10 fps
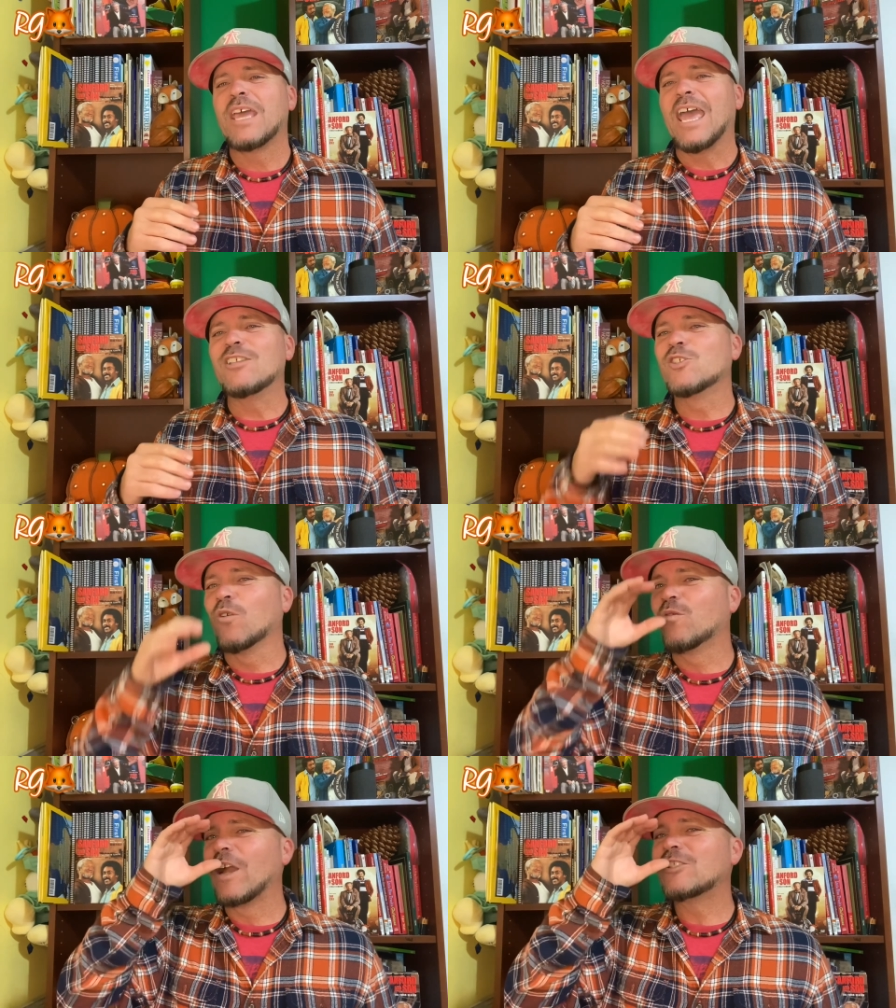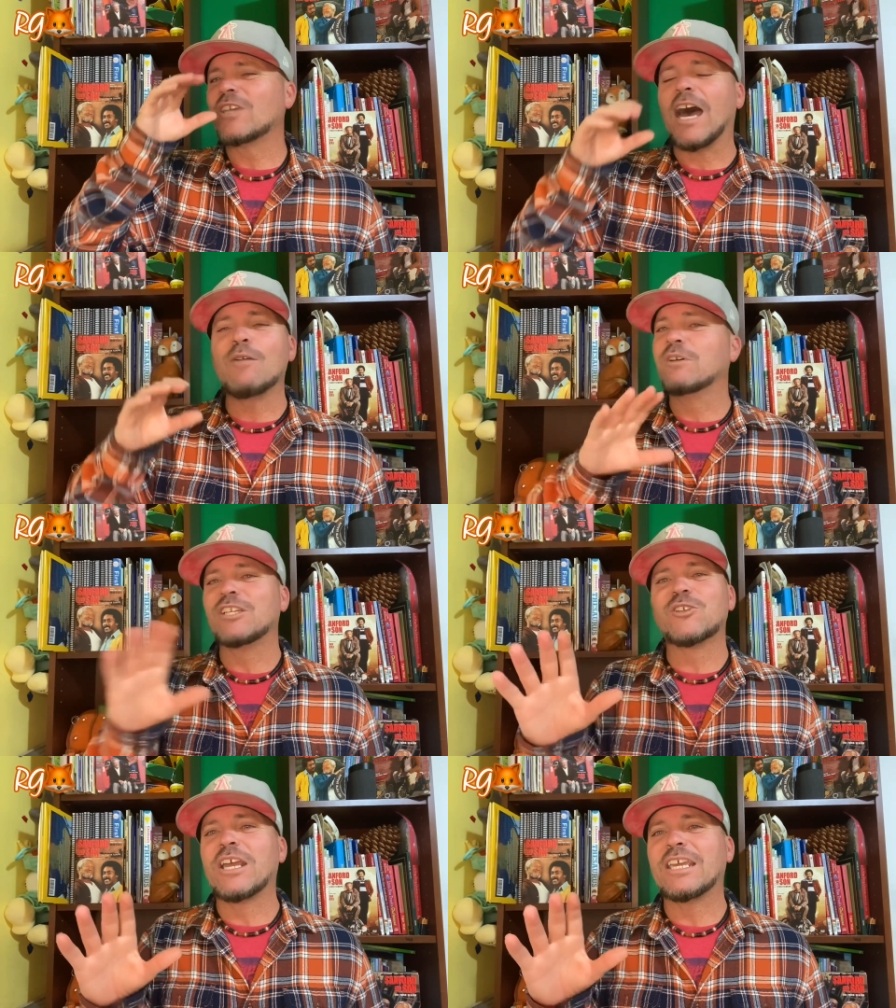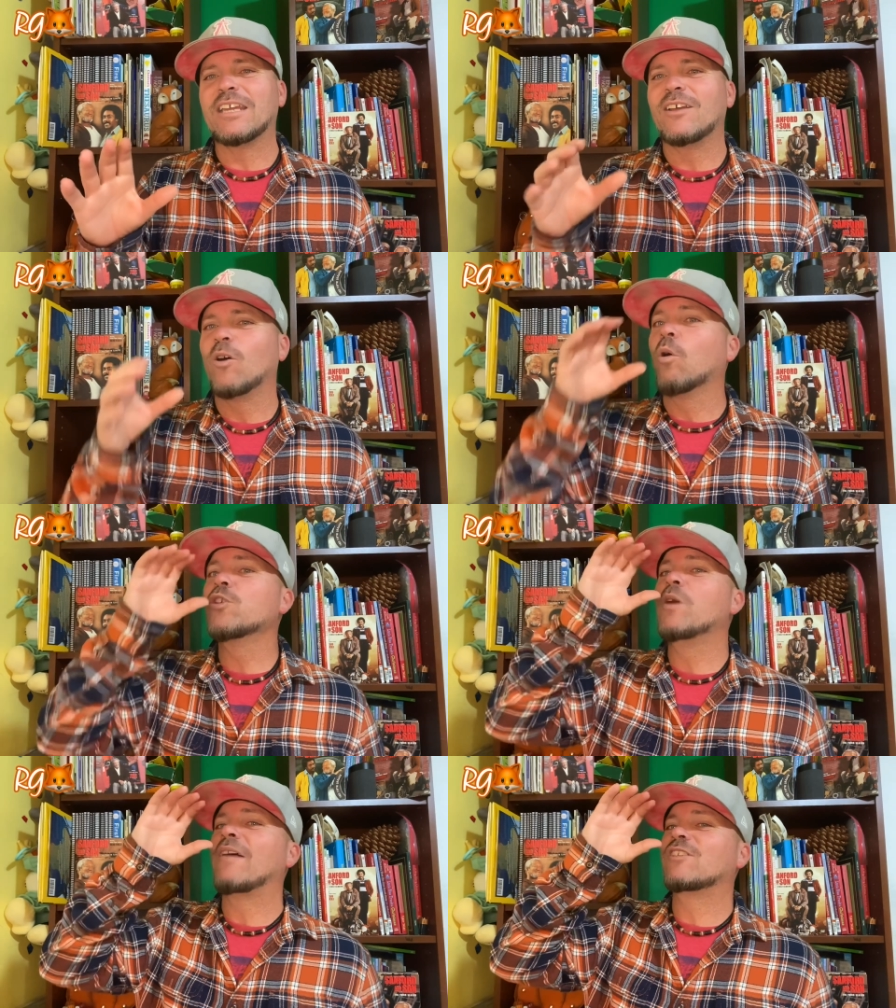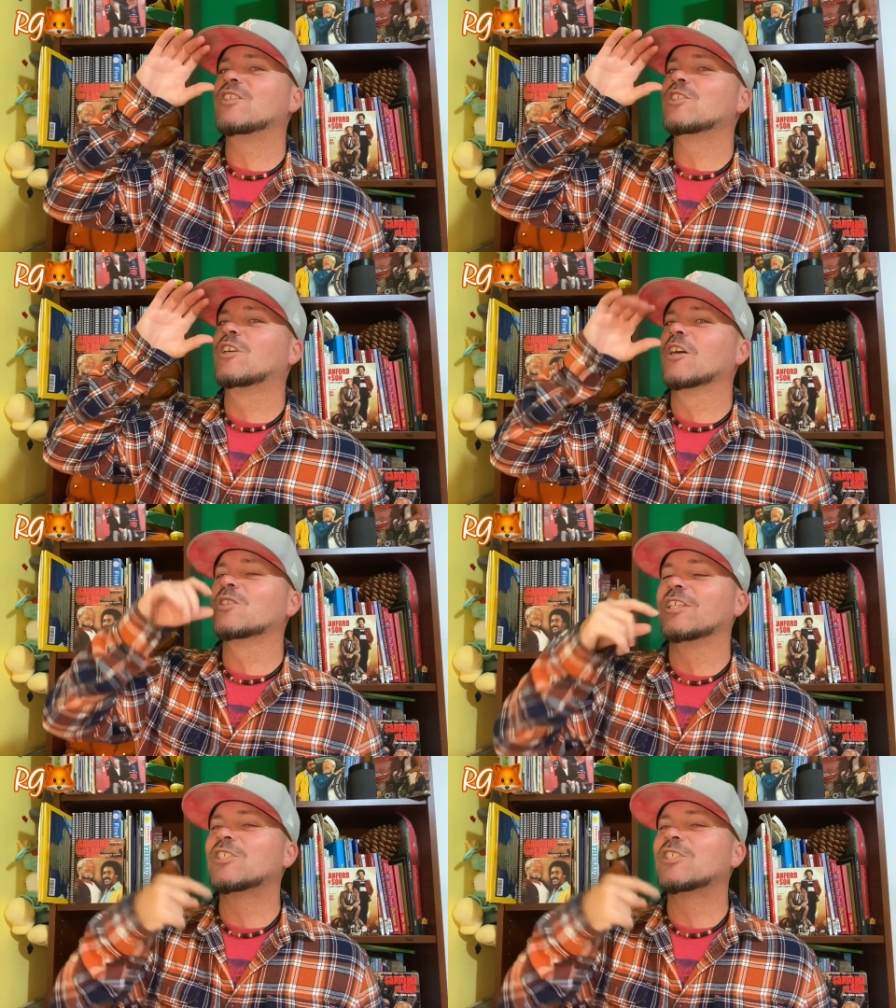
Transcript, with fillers: And so Fred's, I wouldn't have drank it. Or you have to just guzzle it